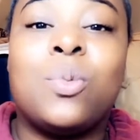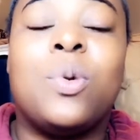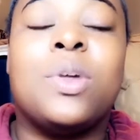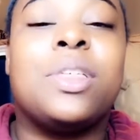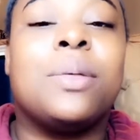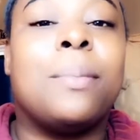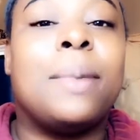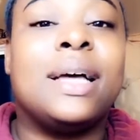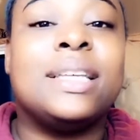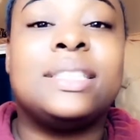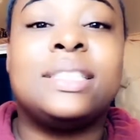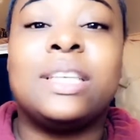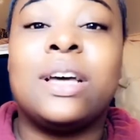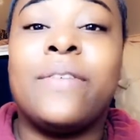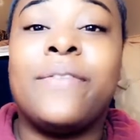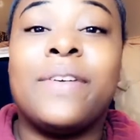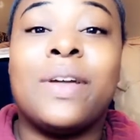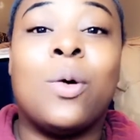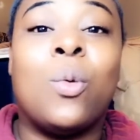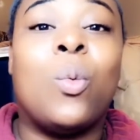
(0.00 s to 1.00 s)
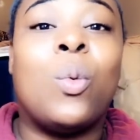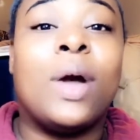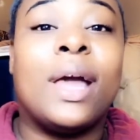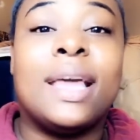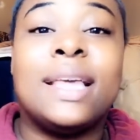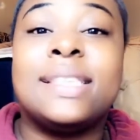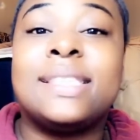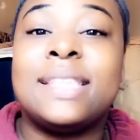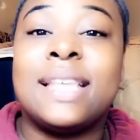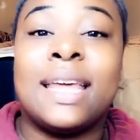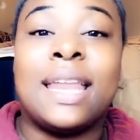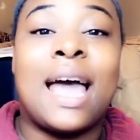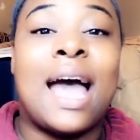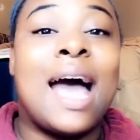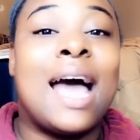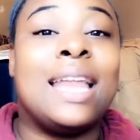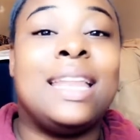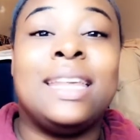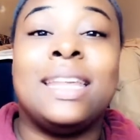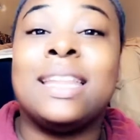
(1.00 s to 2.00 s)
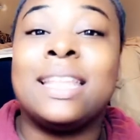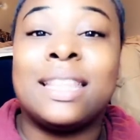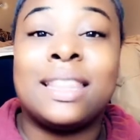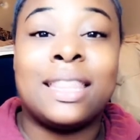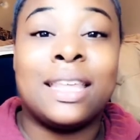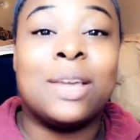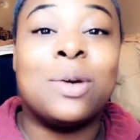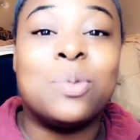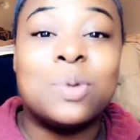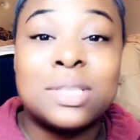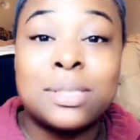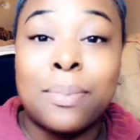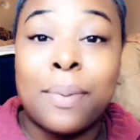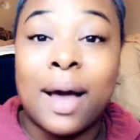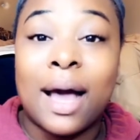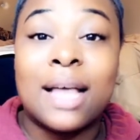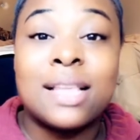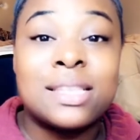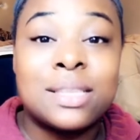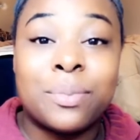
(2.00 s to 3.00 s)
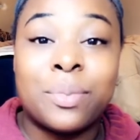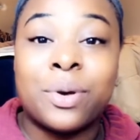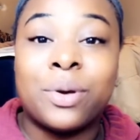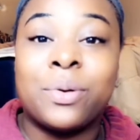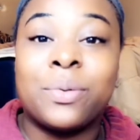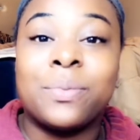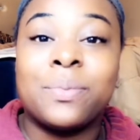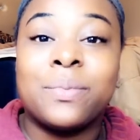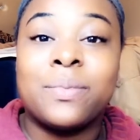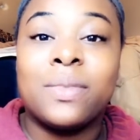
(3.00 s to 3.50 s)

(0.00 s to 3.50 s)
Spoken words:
with myself in ways that I didn't think was possible.